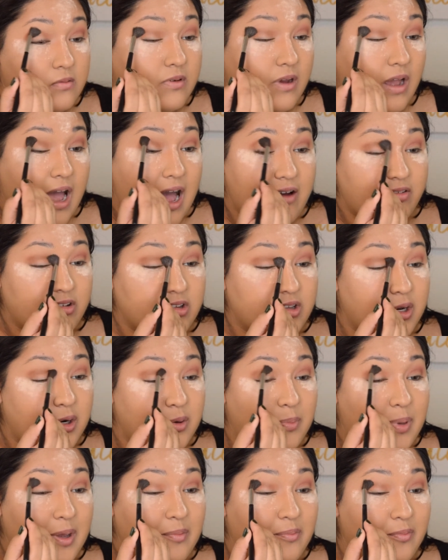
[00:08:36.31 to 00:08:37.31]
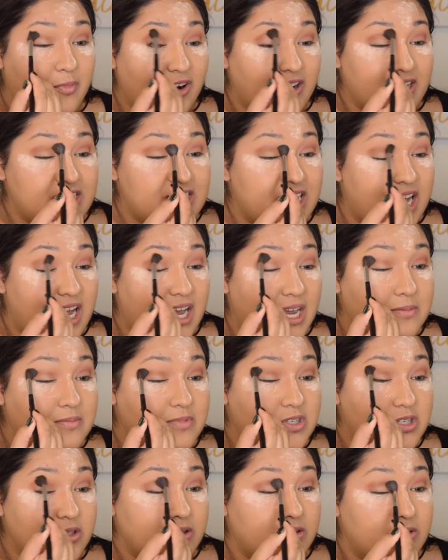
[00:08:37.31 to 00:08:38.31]
have a little bit more time
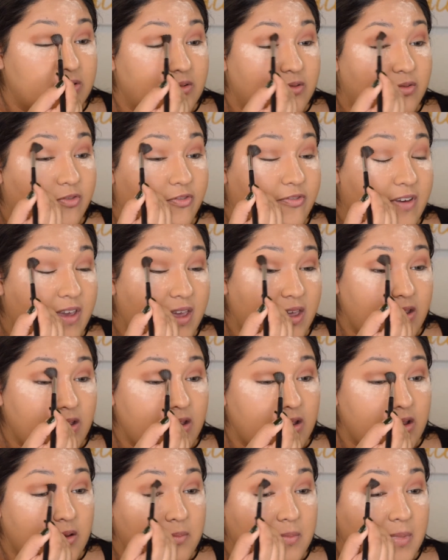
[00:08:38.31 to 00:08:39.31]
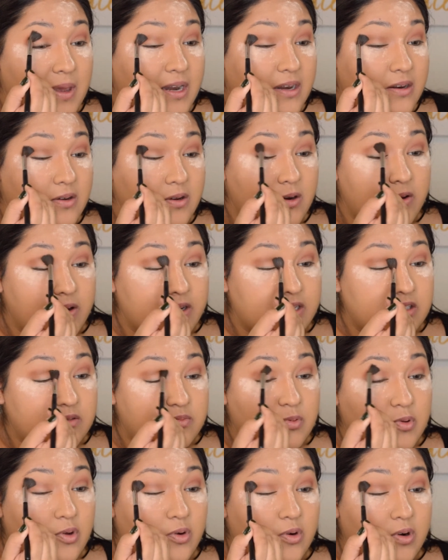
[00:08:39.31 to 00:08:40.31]
to film and, you know,
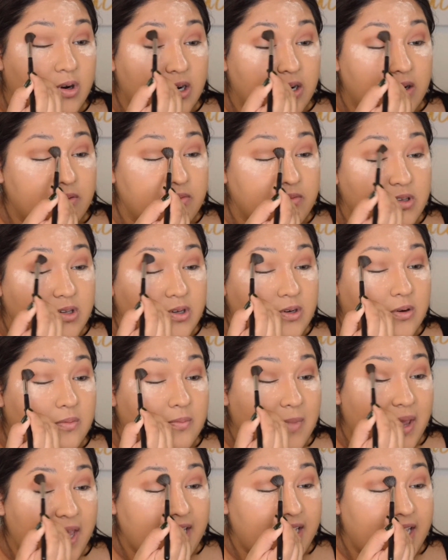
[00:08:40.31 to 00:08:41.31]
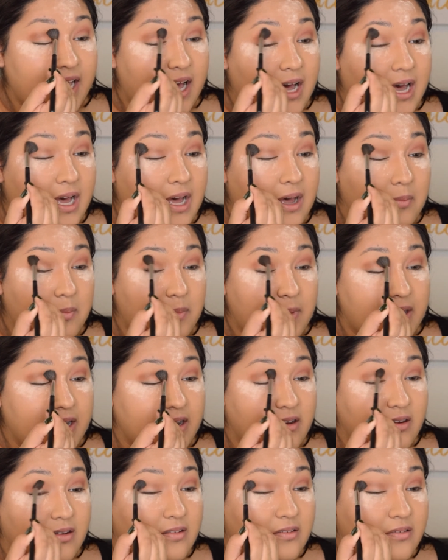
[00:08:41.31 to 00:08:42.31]
explore, you know, makeup
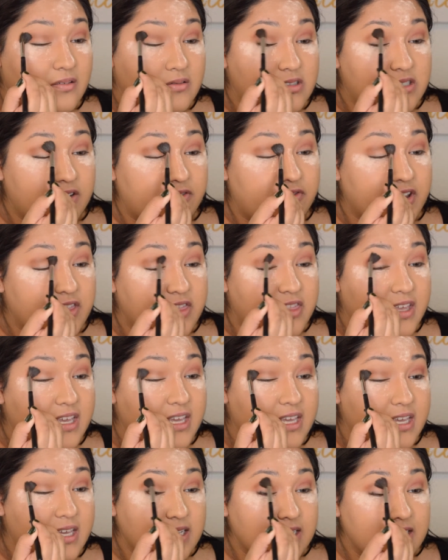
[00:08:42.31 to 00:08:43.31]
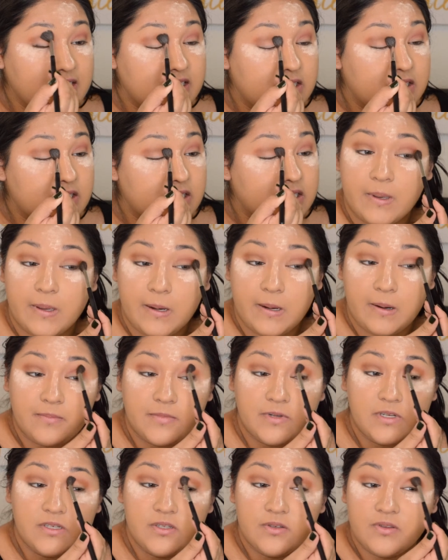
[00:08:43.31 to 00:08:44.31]
and different things. And I'm
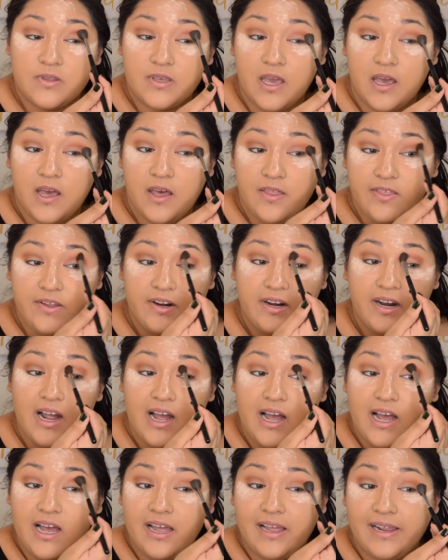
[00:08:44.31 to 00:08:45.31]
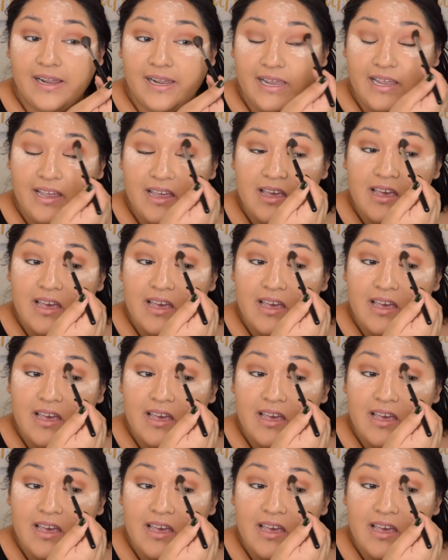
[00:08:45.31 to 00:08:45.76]
gonna do the other eye.